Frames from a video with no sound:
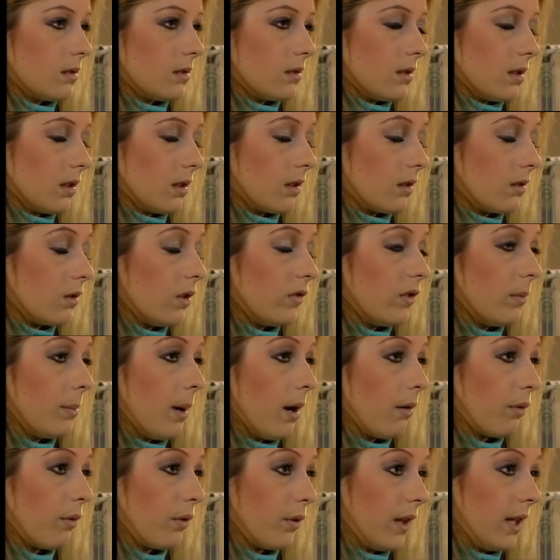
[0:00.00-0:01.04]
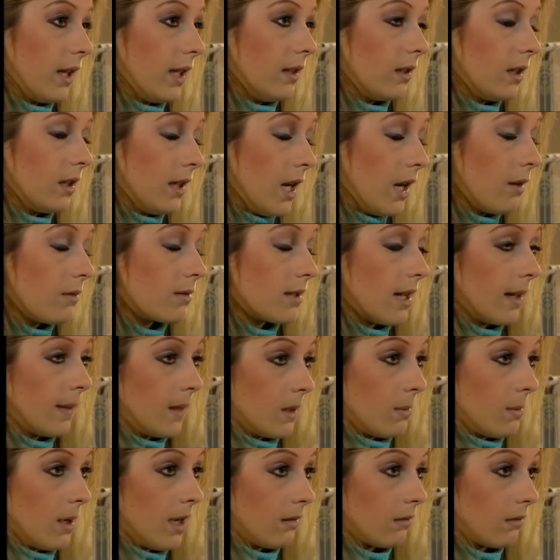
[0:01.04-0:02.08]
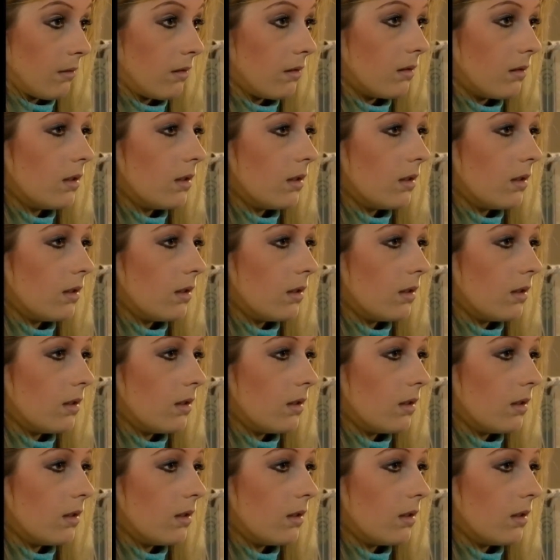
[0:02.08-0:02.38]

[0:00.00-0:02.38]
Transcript: to cover both the, the nose and the mouth.